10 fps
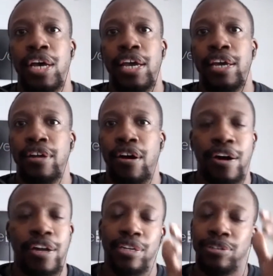in
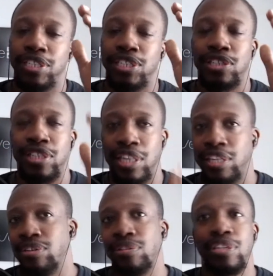audio just
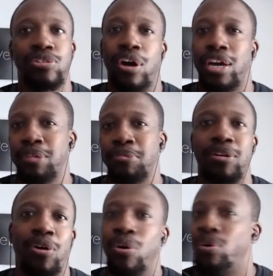literally talking
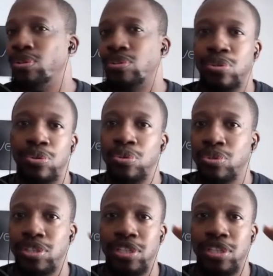about all the tools